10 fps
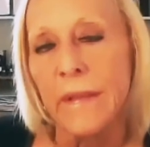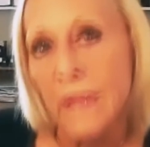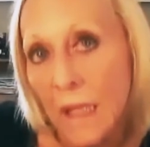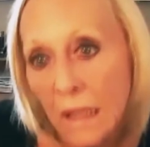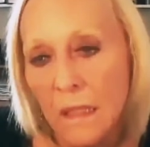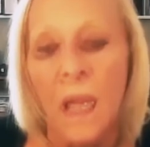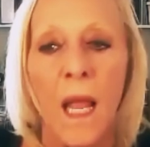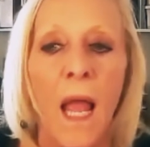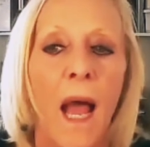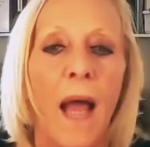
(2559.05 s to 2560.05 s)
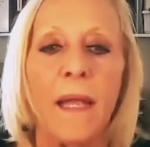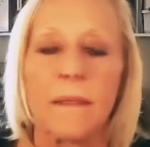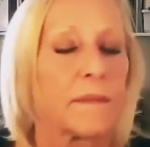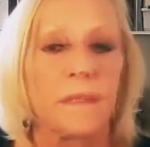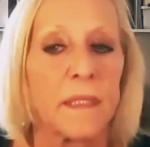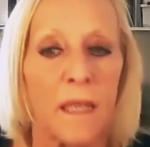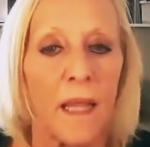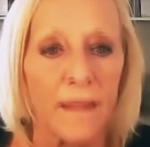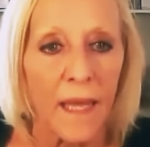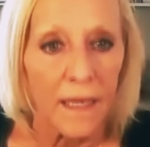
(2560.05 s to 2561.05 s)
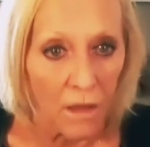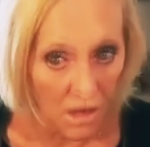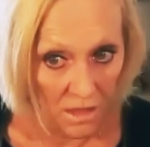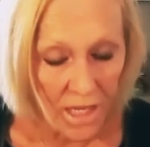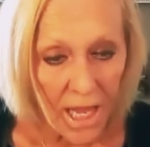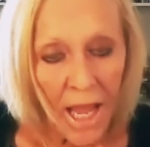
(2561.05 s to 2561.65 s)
in the, I didn't like that at all.